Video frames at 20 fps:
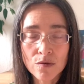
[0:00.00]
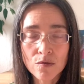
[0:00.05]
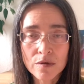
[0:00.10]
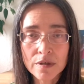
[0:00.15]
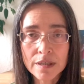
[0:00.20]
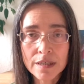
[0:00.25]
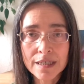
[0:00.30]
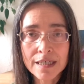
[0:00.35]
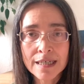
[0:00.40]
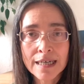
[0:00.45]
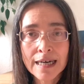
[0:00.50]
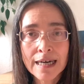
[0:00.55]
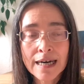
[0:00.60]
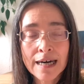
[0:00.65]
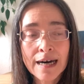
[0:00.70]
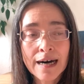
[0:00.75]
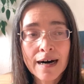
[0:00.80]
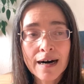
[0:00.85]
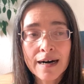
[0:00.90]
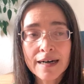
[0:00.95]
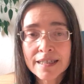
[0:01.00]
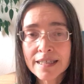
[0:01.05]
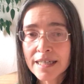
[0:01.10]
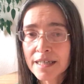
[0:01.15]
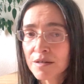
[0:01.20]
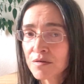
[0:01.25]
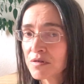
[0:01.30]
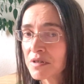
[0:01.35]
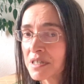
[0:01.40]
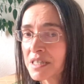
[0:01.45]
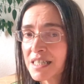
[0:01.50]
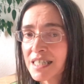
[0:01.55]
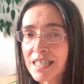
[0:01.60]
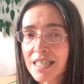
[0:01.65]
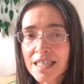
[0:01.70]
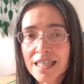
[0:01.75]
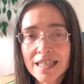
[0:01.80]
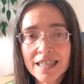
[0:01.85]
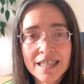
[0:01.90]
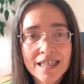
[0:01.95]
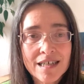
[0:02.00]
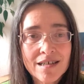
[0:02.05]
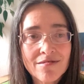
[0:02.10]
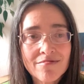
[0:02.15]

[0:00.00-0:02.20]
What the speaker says: ones. I tell you, this is like